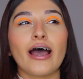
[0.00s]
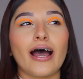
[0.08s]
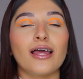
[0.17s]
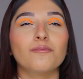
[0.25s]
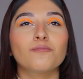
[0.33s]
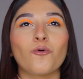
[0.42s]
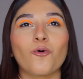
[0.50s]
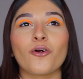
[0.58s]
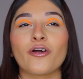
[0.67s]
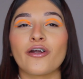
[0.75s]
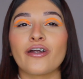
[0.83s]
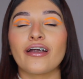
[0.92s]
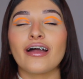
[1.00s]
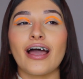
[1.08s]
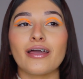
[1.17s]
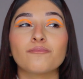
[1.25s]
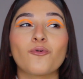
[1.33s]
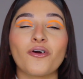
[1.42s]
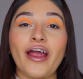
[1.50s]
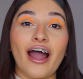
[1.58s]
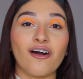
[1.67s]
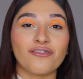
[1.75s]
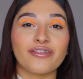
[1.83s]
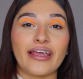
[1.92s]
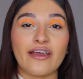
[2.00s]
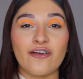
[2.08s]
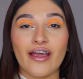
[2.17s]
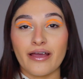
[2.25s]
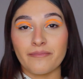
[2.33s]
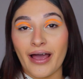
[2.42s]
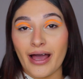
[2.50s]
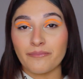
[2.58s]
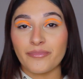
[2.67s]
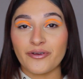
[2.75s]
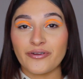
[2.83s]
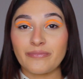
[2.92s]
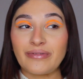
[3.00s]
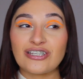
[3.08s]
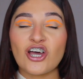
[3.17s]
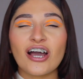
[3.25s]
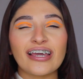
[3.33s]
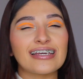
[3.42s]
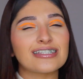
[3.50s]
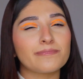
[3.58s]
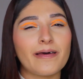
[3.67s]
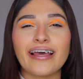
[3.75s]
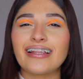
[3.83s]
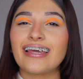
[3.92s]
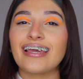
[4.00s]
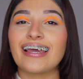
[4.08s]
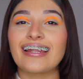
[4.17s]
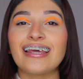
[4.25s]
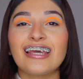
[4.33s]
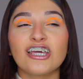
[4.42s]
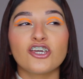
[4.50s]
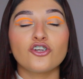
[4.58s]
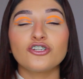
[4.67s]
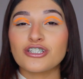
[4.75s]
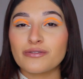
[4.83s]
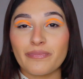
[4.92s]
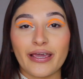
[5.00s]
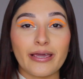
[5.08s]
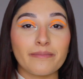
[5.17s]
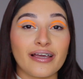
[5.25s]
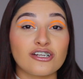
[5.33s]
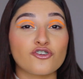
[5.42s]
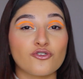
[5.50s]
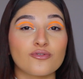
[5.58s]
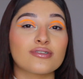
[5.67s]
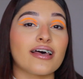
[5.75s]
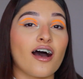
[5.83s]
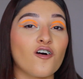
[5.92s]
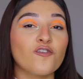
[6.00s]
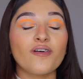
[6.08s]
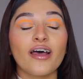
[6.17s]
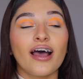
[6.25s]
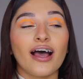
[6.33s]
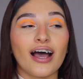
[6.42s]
I'm more out there. I'm happier to be talking, smiling, and just being my true self.